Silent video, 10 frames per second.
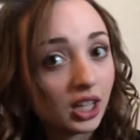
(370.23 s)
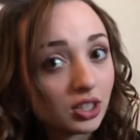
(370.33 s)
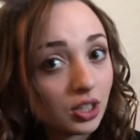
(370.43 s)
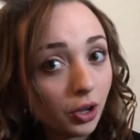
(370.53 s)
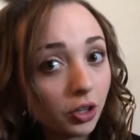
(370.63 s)

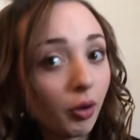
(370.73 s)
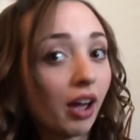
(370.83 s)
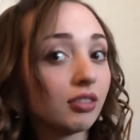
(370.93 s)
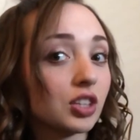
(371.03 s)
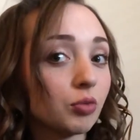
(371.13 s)
So you
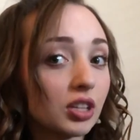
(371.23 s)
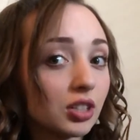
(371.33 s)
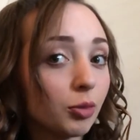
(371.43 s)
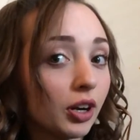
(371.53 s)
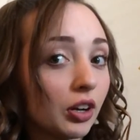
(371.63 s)
have this rested
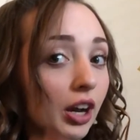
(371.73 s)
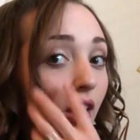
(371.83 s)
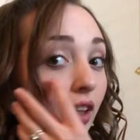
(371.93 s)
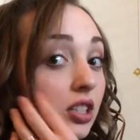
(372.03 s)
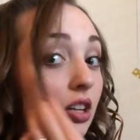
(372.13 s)
part of your hair
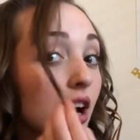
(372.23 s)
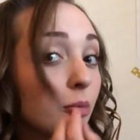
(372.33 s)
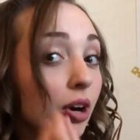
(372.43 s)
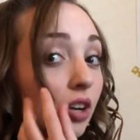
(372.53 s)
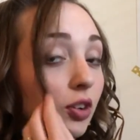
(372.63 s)
that's not
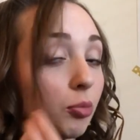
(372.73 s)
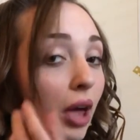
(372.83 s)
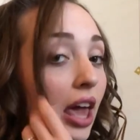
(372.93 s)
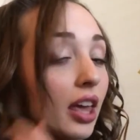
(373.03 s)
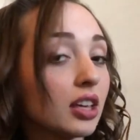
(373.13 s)
part of your
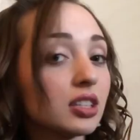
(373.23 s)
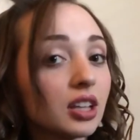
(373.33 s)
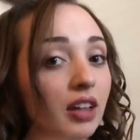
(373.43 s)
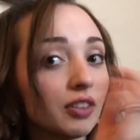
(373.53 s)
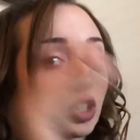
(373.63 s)
bangs,
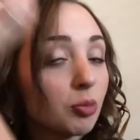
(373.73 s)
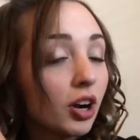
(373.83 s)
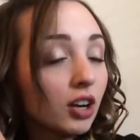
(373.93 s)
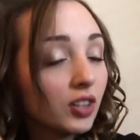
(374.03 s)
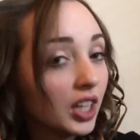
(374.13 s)
it's just
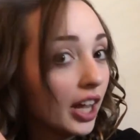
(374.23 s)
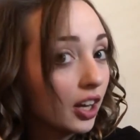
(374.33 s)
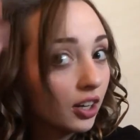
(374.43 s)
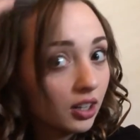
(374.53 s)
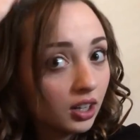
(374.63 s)
part of a
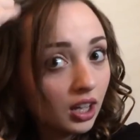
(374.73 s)
layer.